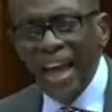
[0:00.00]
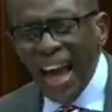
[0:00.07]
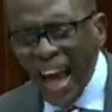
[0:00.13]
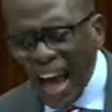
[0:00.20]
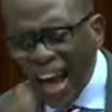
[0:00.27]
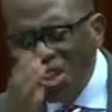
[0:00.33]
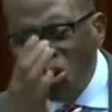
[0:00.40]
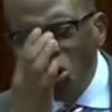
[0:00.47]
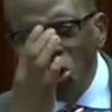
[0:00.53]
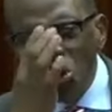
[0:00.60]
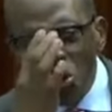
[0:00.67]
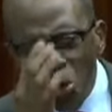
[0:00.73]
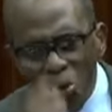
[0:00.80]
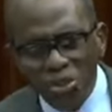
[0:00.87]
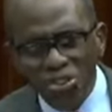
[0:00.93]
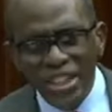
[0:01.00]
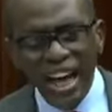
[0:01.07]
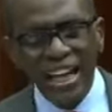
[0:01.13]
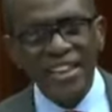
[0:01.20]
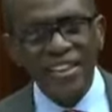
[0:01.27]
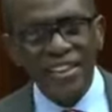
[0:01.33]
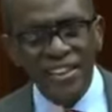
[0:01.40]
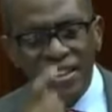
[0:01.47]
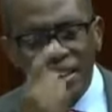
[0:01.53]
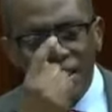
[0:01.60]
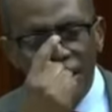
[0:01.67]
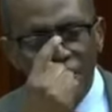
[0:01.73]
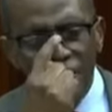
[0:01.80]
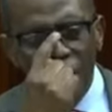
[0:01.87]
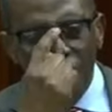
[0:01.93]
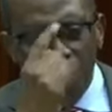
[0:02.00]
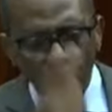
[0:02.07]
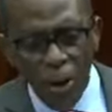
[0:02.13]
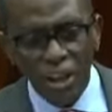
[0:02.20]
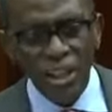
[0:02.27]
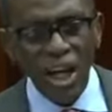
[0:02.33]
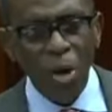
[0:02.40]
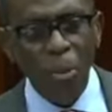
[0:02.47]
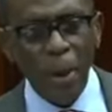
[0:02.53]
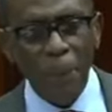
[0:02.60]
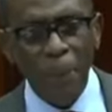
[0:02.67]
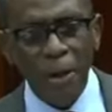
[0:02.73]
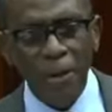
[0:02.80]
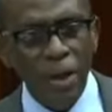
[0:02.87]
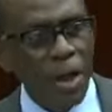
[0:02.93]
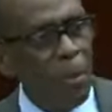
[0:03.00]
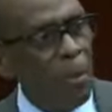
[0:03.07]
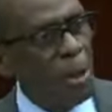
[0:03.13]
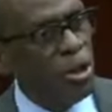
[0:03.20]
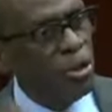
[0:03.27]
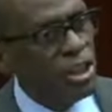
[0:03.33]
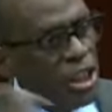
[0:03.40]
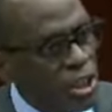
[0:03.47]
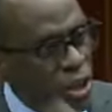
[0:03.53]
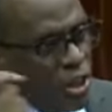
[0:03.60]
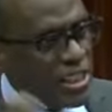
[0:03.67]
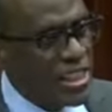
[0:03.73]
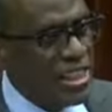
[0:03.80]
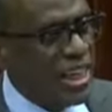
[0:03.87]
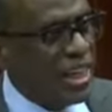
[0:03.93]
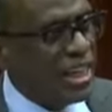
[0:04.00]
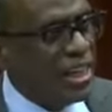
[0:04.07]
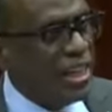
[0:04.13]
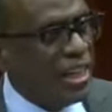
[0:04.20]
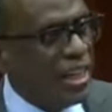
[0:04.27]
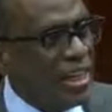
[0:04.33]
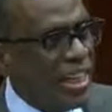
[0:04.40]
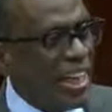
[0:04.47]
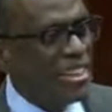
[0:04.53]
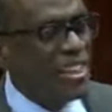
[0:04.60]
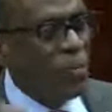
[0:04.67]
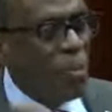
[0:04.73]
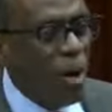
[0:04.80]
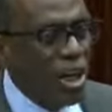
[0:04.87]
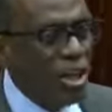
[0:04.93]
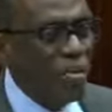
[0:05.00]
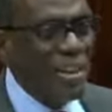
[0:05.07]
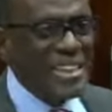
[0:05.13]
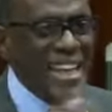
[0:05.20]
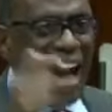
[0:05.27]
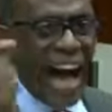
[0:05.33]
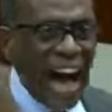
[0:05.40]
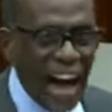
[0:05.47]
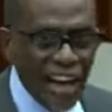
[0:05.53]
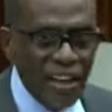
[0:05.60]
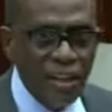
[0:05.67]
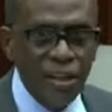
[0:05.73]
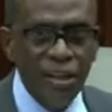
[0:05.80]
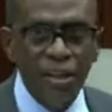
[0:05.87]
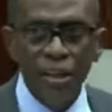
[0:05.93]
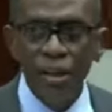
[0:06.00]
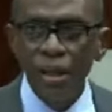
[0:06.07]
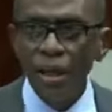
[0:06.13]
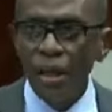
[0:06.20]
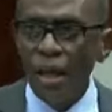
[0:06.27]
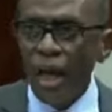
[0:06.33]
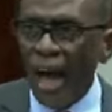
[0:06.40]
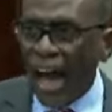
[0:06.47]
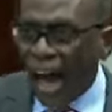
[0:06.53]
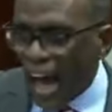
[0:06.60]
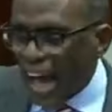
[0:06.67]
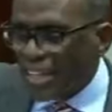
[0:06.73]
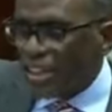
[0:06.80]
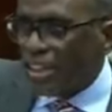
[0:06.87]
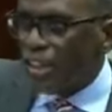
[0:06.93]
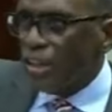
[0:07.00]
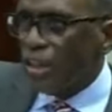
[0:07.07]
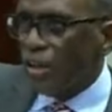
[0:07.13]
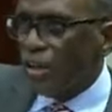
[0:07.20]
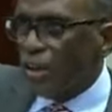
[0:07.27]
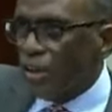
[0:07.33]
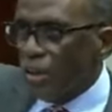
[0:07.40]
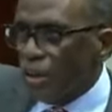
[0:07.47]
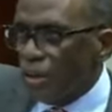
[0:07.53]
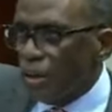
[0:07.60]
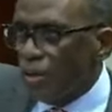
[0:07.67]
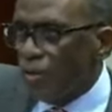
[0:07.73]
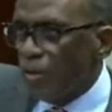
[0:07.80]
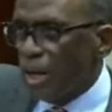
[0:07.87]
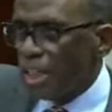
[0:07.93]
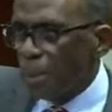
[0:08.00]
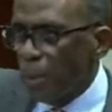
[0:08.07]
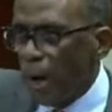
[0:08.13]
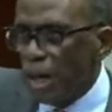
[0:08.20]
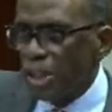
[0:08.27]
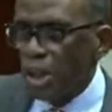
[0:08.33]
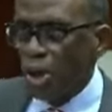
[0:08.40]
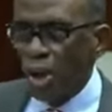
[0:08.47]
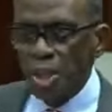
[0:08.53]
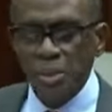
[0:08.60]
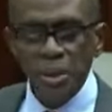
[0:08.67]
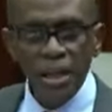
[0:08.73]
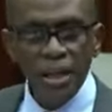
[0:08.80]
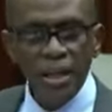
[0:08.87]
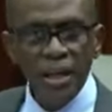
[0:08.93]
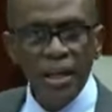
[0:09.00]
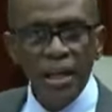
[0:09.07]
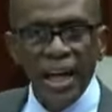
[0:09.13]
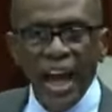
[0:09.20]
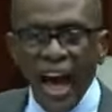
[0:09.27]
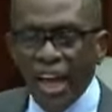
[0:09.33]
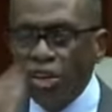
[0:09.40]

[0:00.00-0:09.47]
and you use that for a political weapon, but you did not say that somebody was hanged at the respiratory hospital and